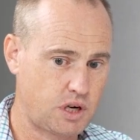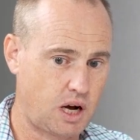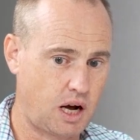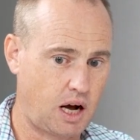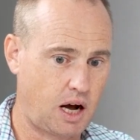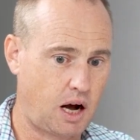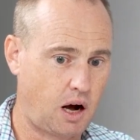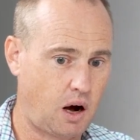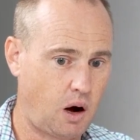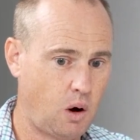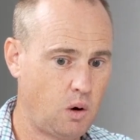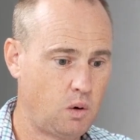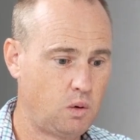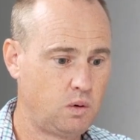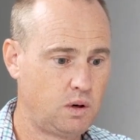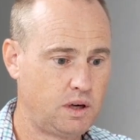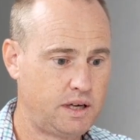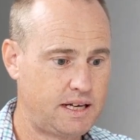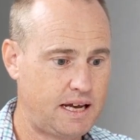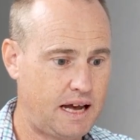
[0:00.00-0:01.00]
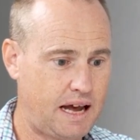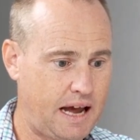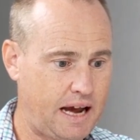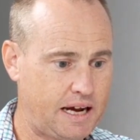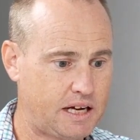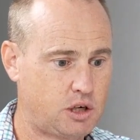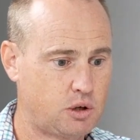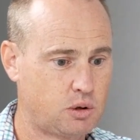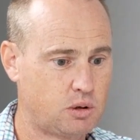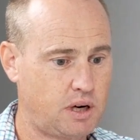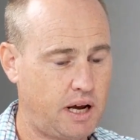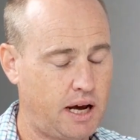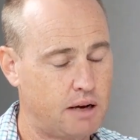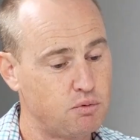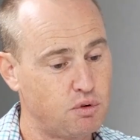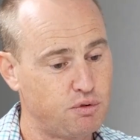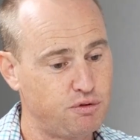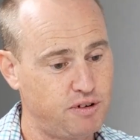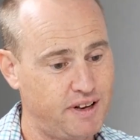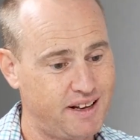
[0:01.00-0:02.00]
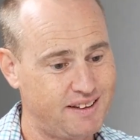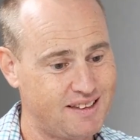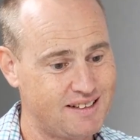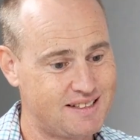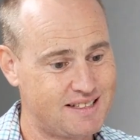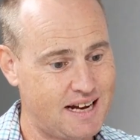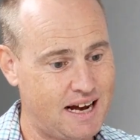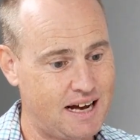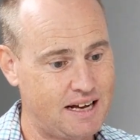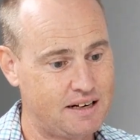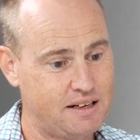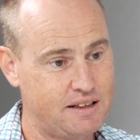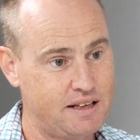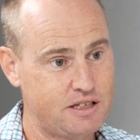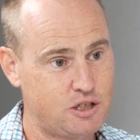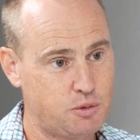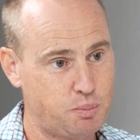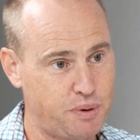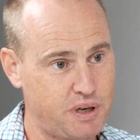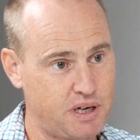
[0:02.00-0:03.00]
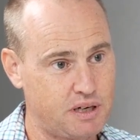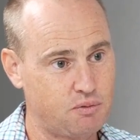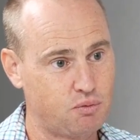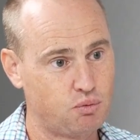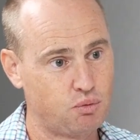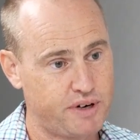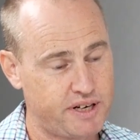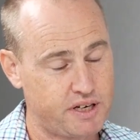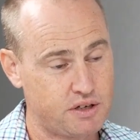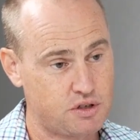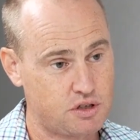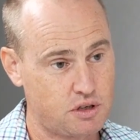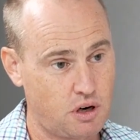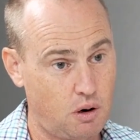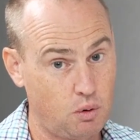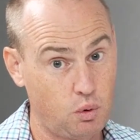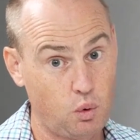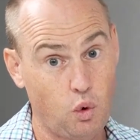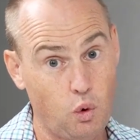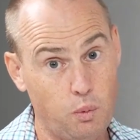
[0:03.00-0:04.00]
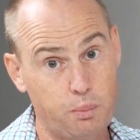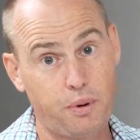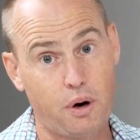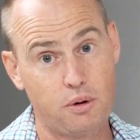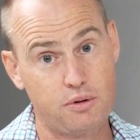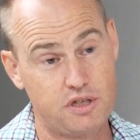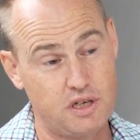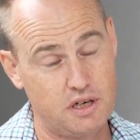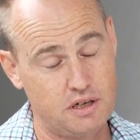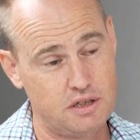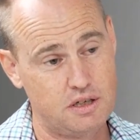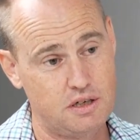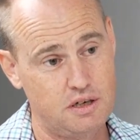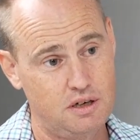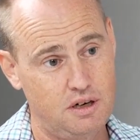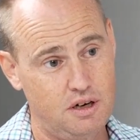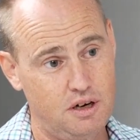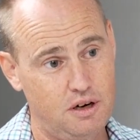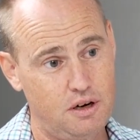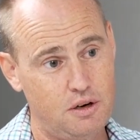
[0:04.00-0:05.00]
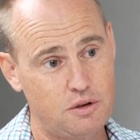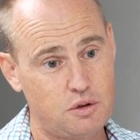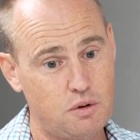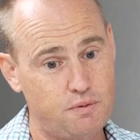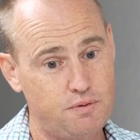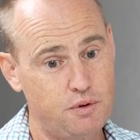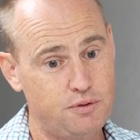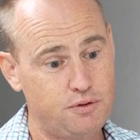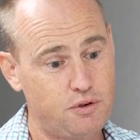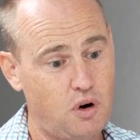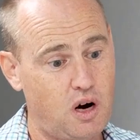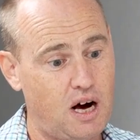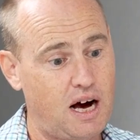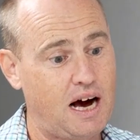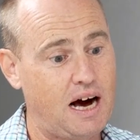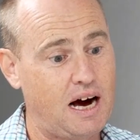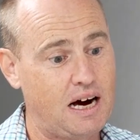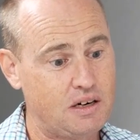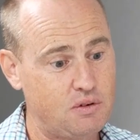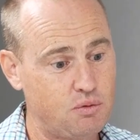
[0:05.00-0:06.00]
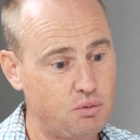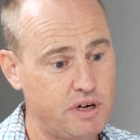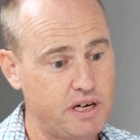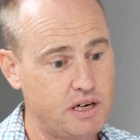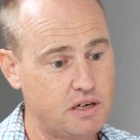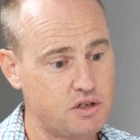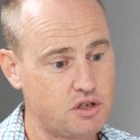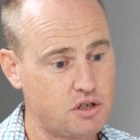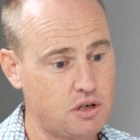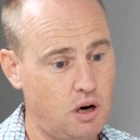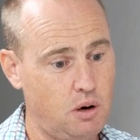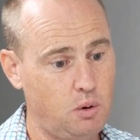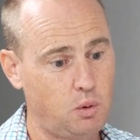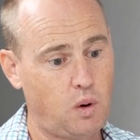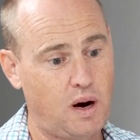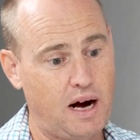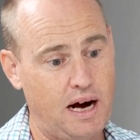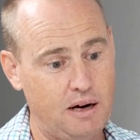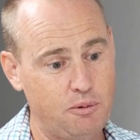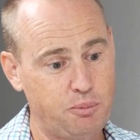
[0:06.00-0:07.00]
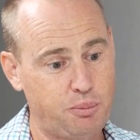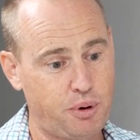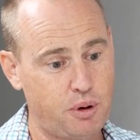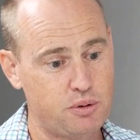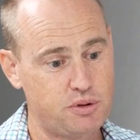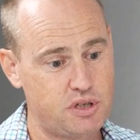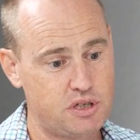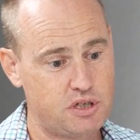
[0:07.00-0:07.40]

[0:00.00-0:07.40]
are only accurate and reflect the data that's been reconciled or processed. So if you've got unreconciled or unprocessed